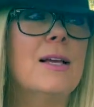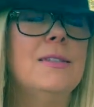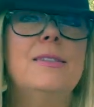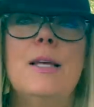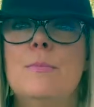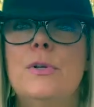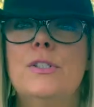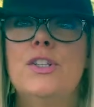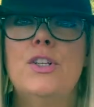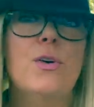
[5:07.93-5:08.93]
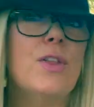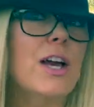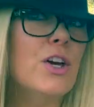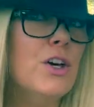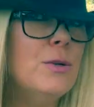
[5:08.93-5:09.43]
symbols, you know,
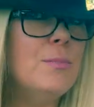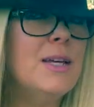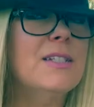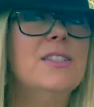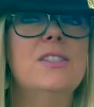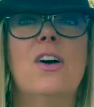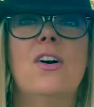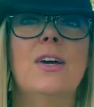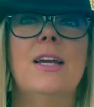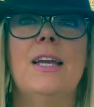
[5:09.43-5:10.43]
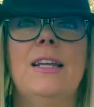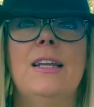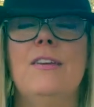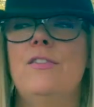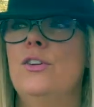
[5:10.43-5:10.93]
that could be a
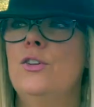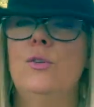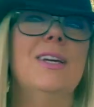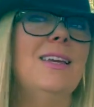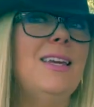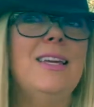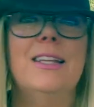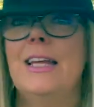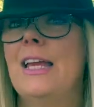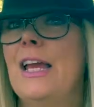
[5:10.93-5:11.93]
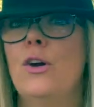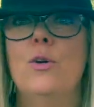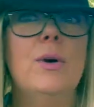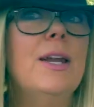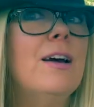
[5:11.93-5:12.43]
sign if you're doing a healing
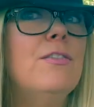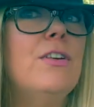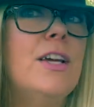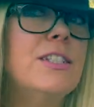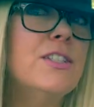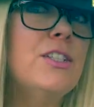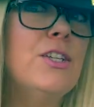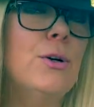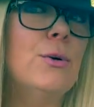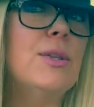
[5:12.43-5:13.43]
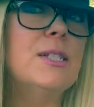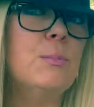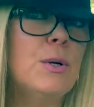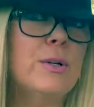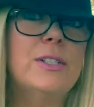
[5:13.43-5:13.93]
or whatever, that, you know, the
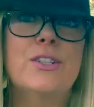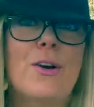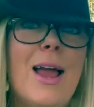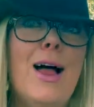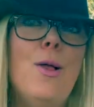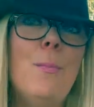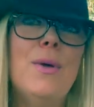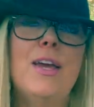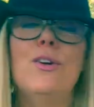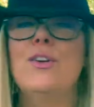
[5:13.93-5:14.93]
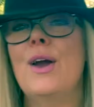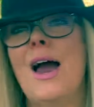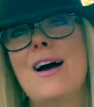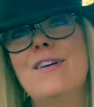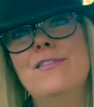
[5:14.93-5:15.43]
spirits are helping, or you
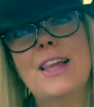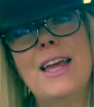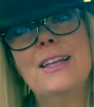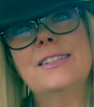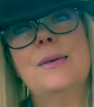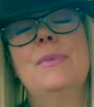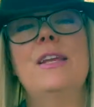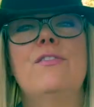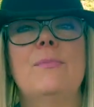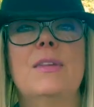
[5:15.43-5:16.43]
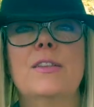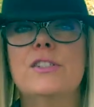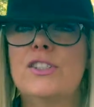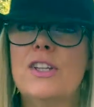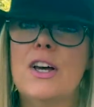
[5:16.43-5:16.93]
have like somebody from the
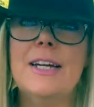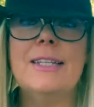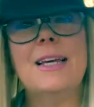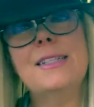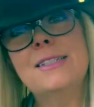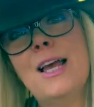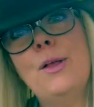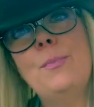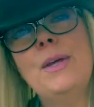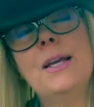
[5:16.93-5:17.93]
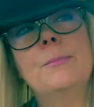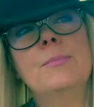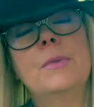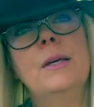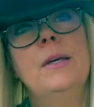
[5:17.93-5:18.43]
other side that is helping.
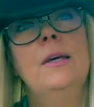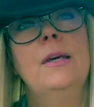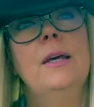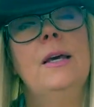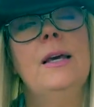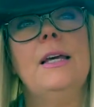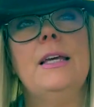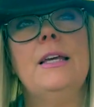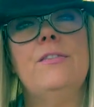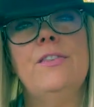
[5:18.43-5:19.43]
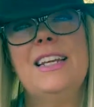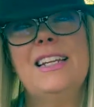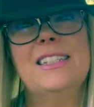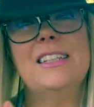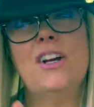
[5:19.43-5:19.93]
If it
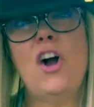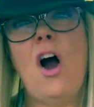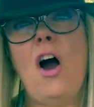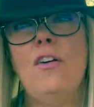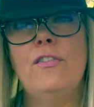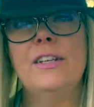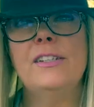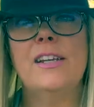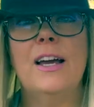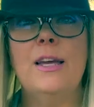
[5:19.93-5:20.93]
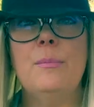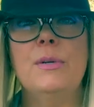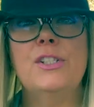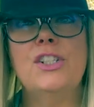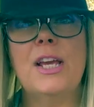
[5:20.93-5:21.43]
is a coffin type
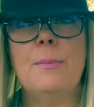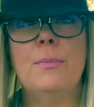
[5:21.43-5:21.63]
shape,